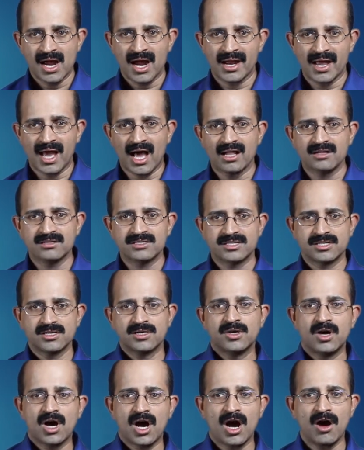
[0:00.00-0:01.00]
and
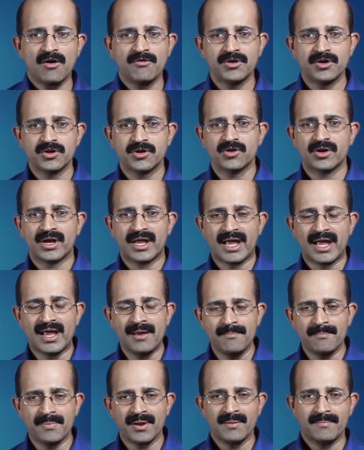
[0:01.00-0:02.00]
also how you could
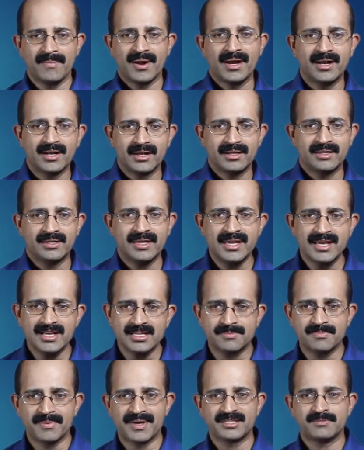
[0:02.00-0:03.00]
implement
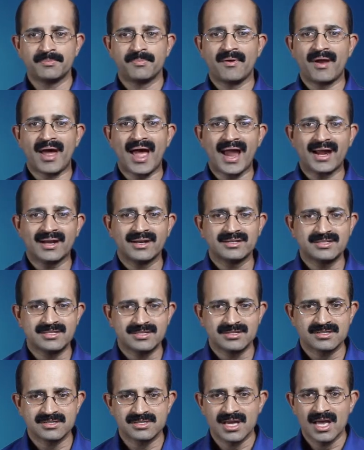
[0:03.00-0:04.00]
these best
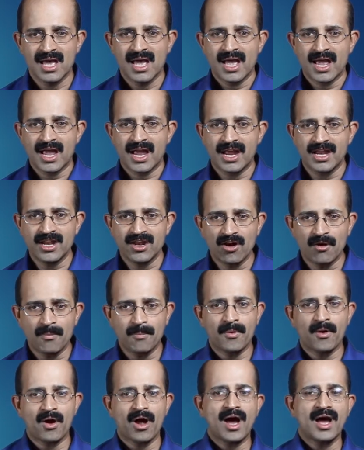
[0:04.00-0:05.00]
practices in your
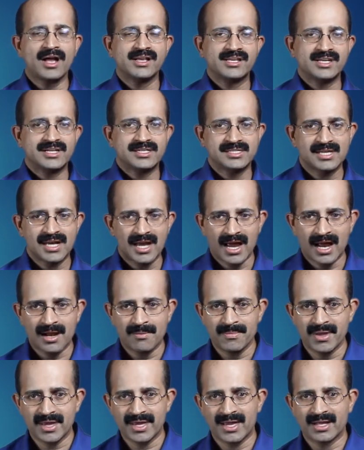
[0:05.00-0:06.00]
projects
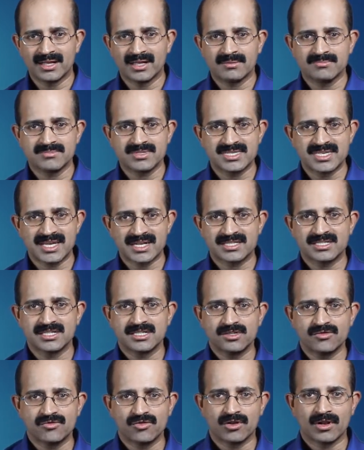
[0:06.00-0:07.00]
and making them
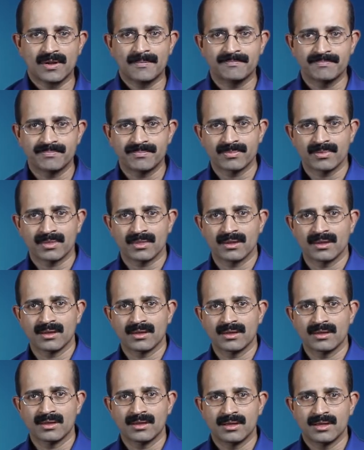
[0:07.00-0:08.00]
successful.
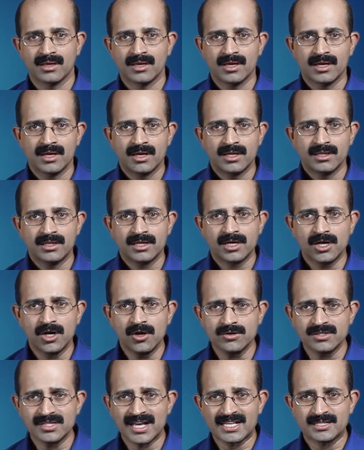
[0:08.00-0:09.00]
The
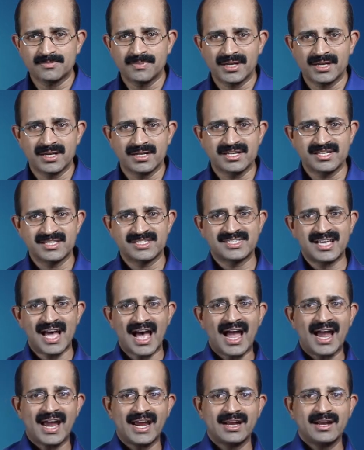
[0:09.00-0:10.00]
course has been
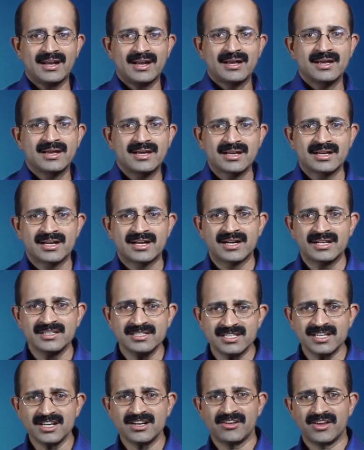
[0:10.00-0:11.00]
designed
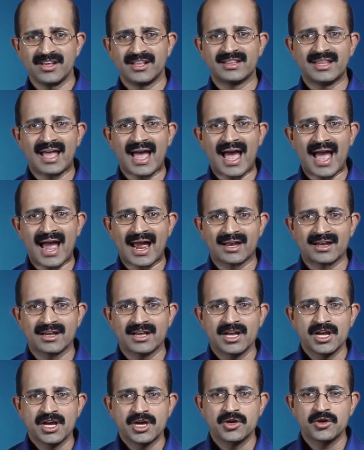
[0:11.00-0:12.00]
considering that
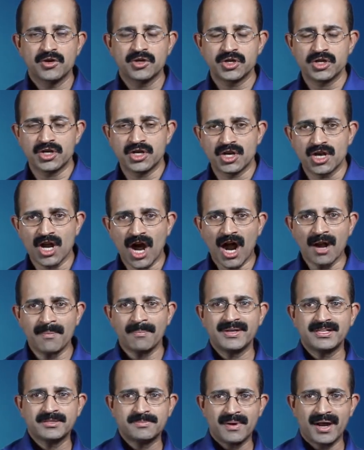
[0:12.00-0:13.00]
you should
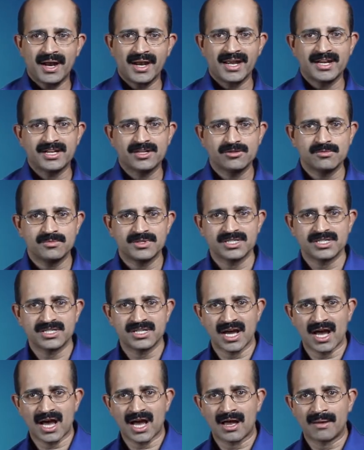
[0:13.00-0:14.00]
not be spending too much
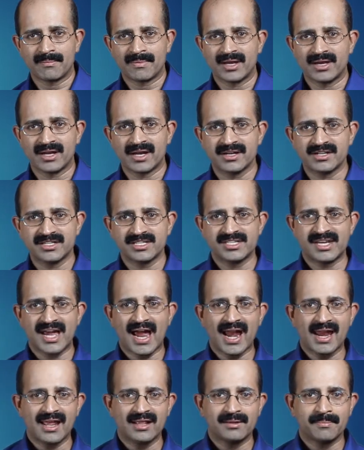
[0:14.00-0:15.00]
time in
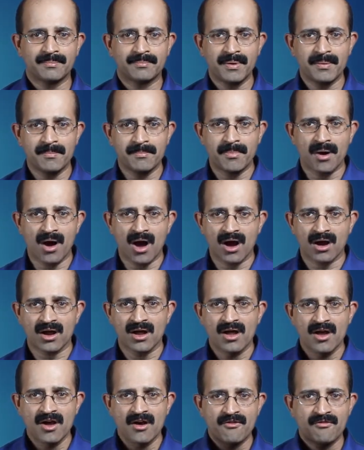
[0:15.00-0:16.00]
understanding the PMBOK
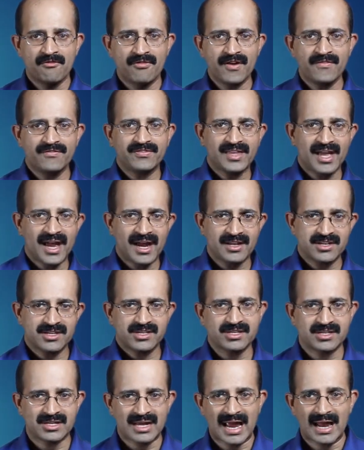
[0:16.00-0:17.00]
5th
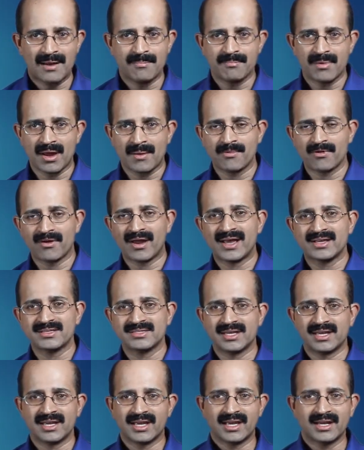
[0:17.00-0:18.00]
edition and
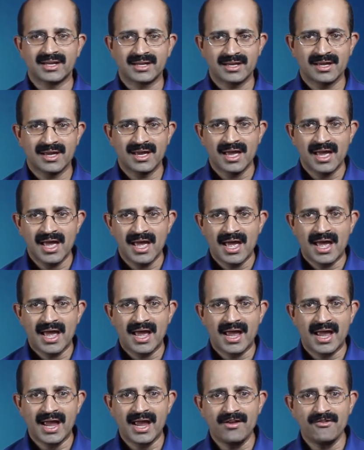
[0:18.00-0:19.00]
memorizing it.
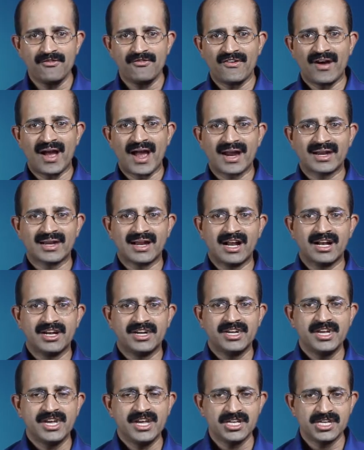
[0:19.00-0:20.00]
In fact, I'll
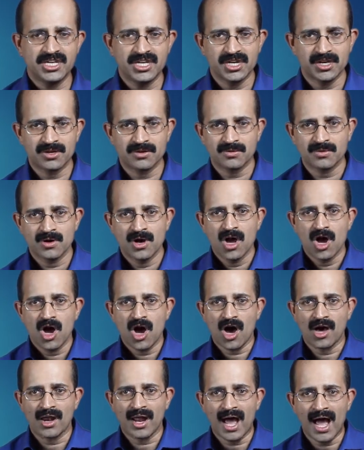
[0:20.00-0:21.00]
teach you
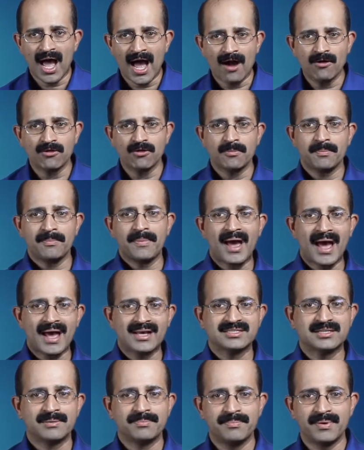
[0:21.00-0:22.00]
on how to
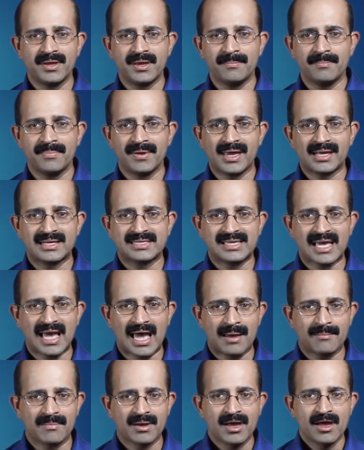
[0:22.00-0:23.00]
pass the PMP
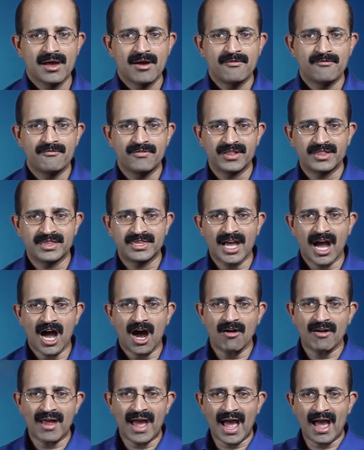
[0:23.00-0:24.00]
exam
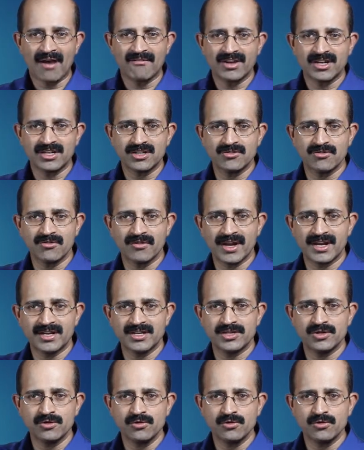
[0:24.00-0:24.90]
without having to read